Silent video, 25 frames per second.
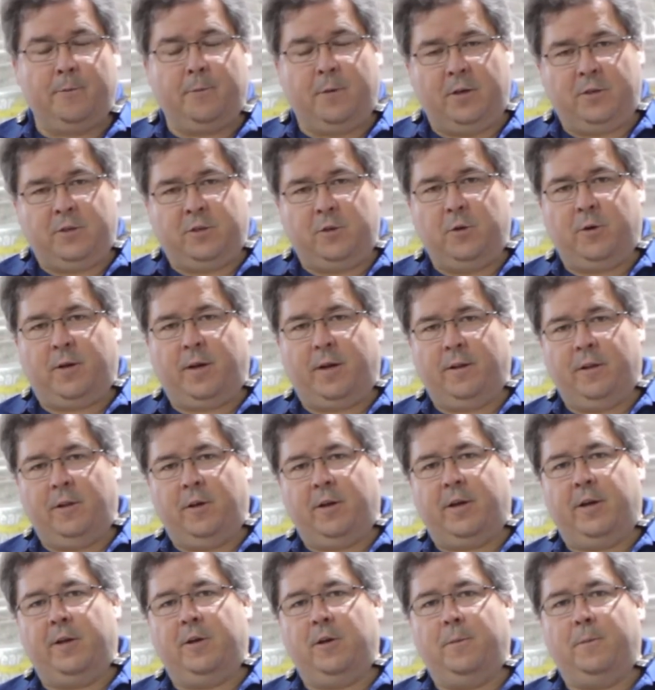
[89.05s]
But you can
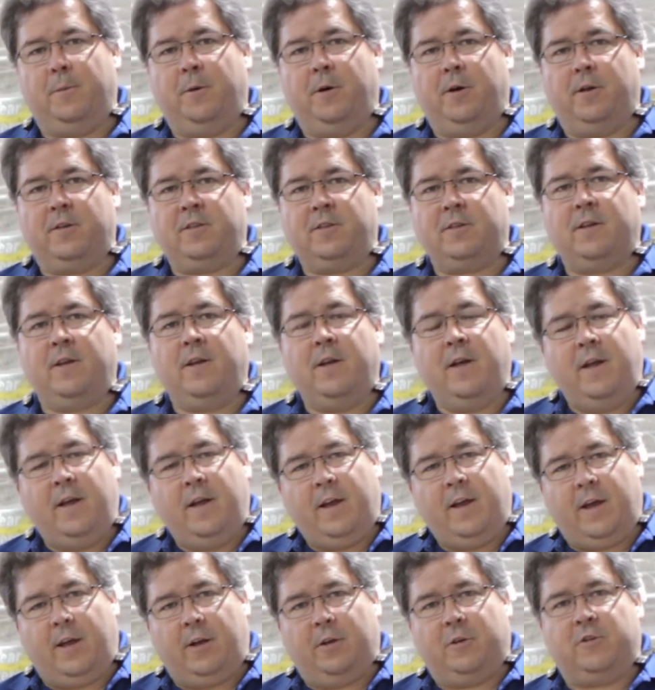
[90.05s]
look in your books,
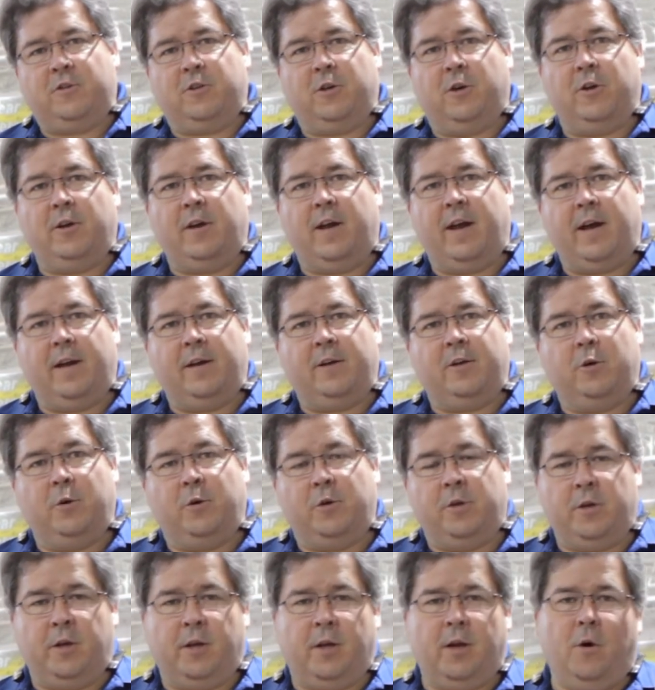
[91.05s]
it'll show you how to do
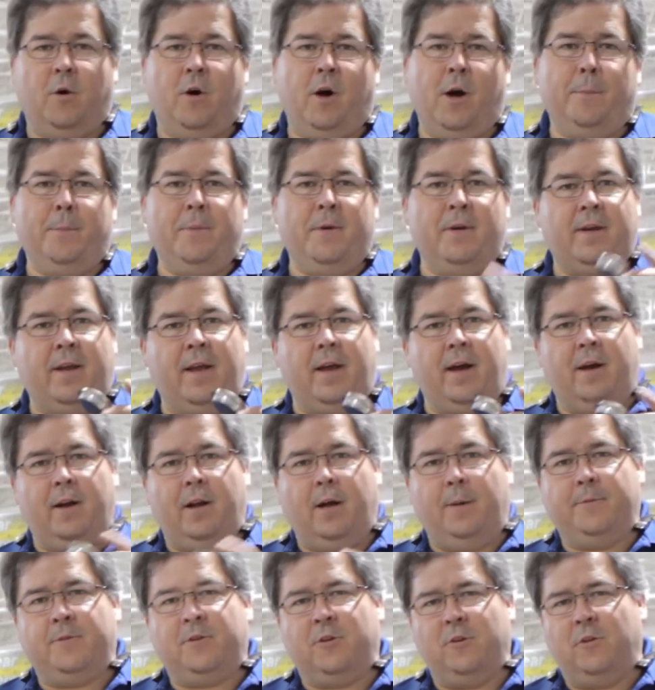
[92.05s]
it. You can go up and down,
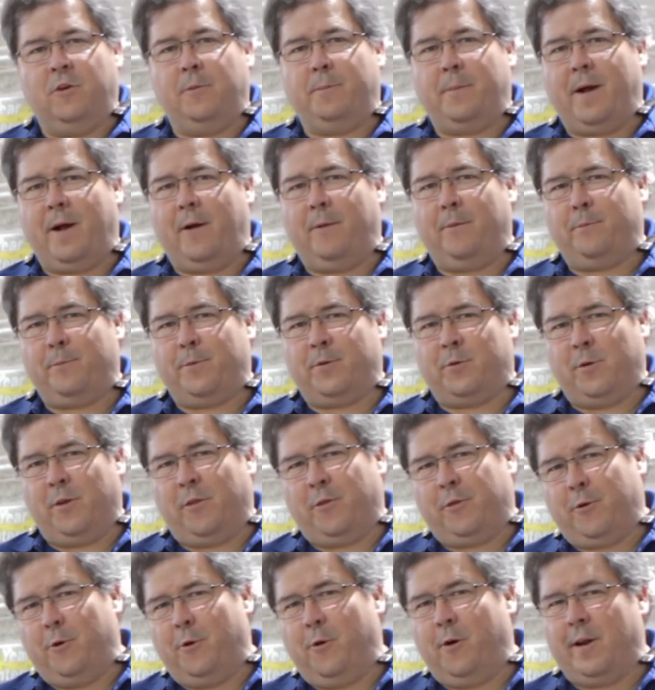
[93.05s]
up to about
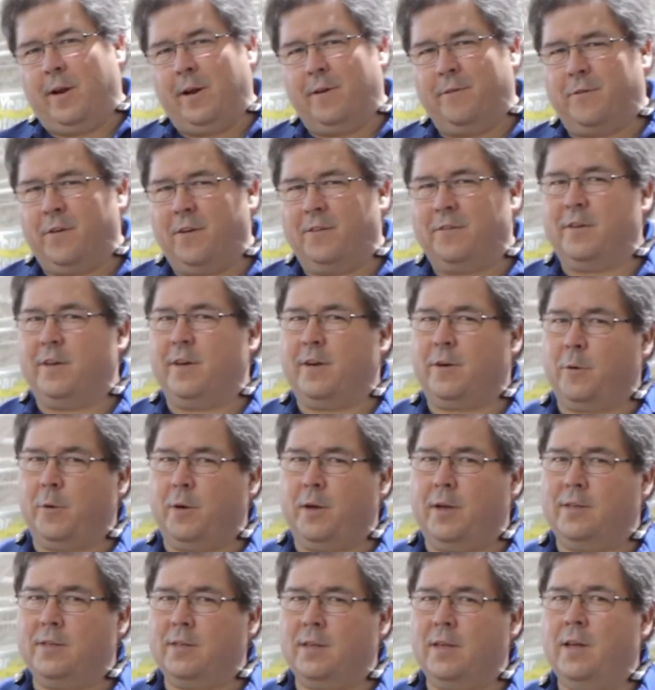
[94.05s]
between thirty and fifty
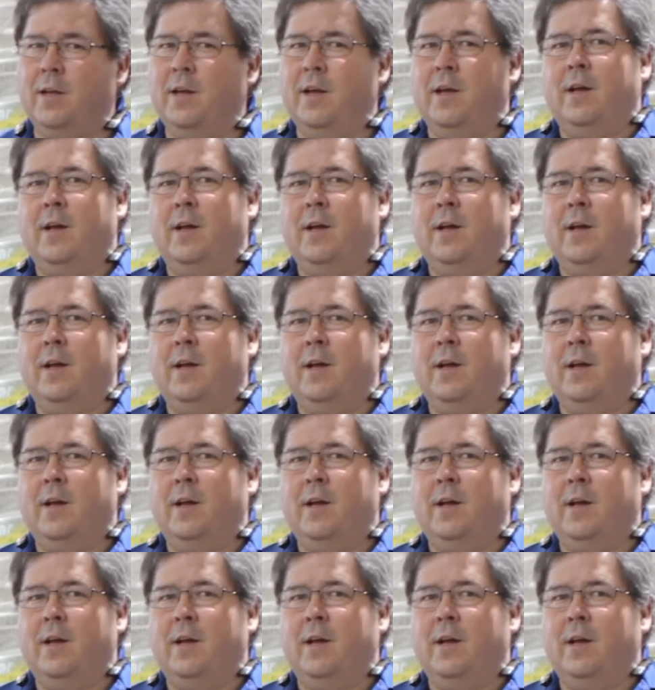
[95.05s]
degrees,